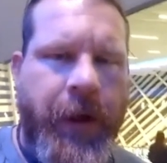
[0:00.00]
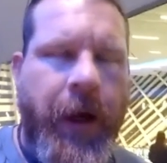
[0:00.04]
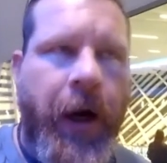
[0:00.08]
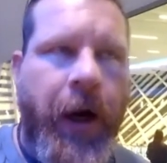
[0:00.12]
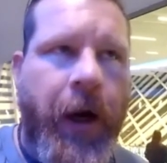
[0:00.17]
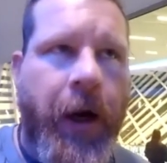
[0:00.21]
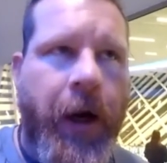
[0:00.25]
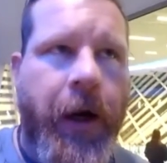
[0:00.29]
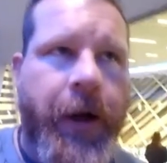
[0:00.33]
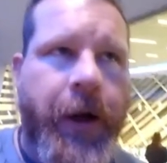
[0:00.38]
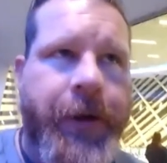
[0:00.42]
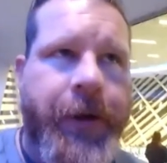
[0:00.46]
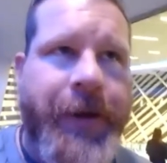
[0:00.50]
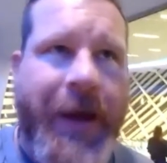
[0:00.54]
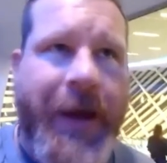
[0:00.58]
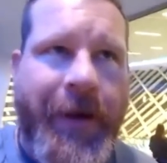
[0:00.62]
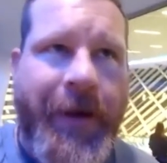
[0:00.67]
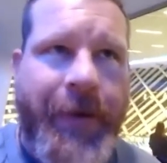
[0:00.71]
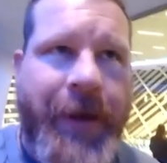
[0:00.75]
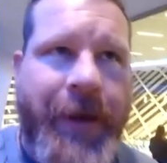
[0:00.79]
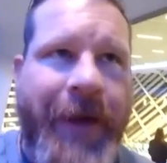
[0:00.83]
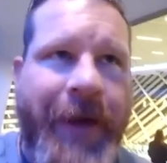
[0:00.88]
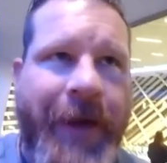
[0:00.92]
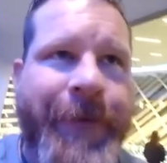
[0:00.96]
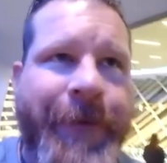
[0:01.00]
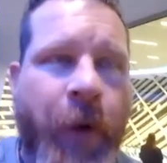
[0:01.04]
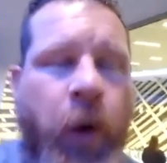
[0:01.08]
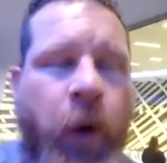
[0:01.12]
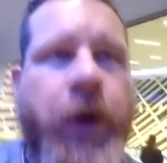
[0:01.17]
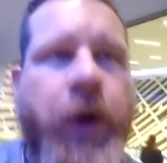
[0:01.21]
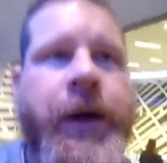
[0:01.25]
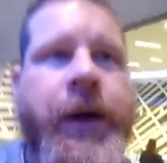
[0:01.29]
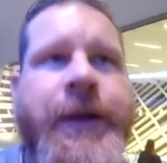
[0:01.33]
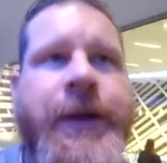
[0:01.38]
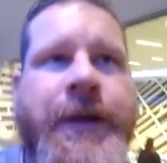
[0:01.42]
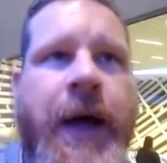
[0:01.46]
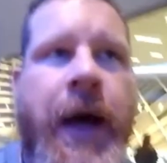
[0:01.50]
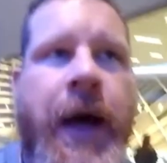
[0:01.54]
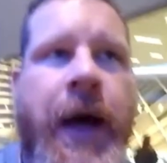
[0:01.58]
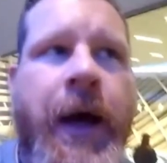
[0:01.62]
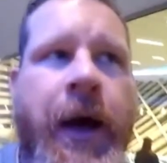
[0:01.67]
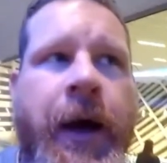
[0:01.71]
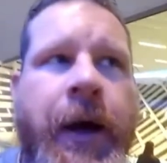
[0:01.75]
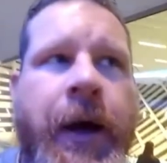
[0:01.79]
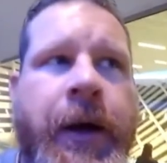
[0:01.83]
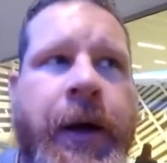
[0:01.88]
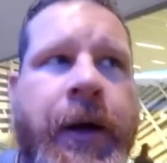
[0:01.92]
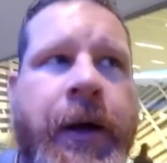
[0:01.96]
Uh, they they focus
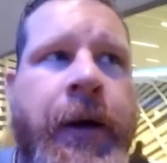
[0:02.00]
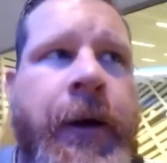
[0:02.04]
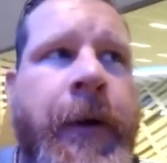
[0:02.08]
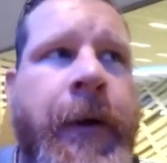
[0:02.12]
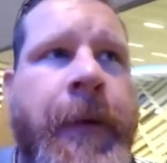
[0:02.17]
on